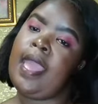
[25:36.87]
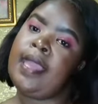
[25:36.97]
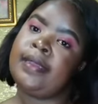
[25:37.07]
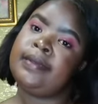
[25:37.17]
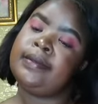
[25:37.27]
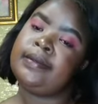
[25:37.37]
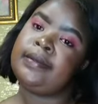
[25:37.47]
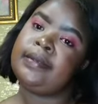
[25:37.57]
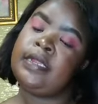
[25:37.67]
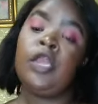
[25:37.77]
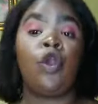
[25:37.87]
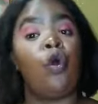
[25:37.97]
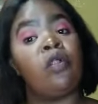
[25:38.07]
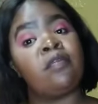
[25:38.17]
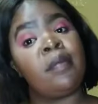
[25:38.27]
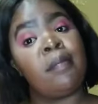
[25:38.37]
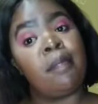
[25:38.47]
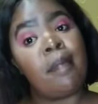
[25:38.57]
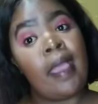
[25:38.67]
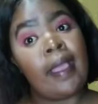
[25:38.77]
and he calls me
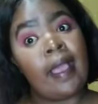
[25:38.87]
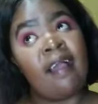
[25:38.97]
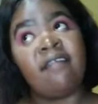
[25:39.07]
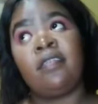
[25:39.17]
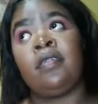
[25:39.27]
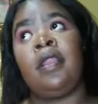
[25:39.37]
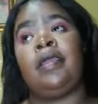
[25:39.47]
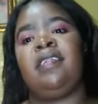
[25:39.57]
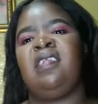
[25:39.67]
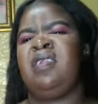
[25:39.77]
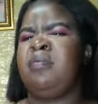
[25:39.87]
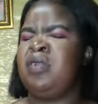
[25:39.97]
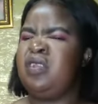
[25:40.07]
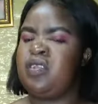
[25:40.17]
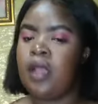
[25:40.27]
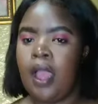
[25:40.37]
back after like 30 minutes.